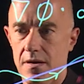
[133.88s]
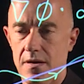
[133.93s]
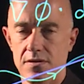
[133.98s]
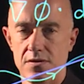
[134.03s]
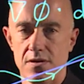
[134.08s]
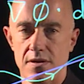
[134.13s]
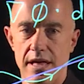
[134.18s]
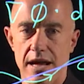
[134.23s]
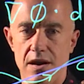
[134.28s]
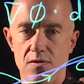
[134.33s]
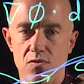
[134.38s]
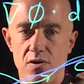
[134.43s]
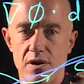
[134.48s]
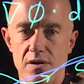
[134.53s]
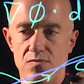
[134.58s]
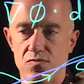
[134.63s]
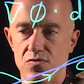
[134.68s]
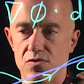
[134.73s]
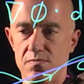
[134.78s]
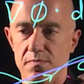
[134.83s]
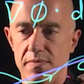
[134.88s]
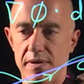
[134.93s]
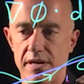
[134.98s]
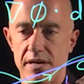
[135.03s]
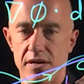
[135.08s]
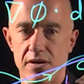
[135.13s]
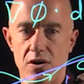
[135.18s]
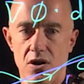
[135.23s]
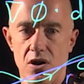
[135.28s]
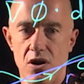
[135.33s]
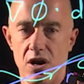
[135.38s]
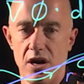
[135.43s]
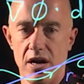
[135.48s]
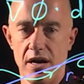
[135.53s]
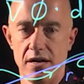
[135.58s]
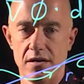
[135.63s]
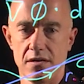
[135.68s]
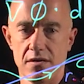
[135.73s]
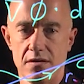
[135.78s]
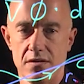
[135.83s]
So that one will be
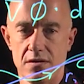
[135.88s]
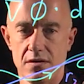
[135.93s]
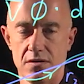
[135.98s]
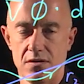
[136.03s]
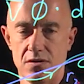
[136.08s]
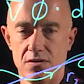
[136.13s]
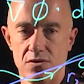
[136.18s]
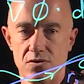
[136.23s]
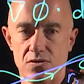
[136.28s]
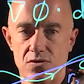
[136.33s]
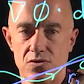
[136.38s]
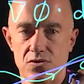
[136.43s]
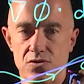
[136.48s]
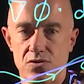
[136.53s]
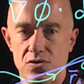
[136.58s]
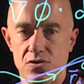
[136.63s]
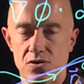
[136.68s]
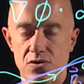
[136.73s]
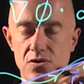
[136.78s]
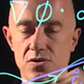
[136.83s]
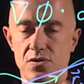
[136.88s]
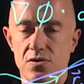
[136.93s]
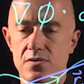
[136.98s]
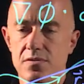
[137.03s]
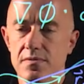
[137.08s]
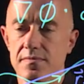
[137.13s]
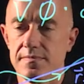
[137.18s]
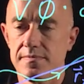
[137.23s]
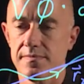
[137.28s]
R2.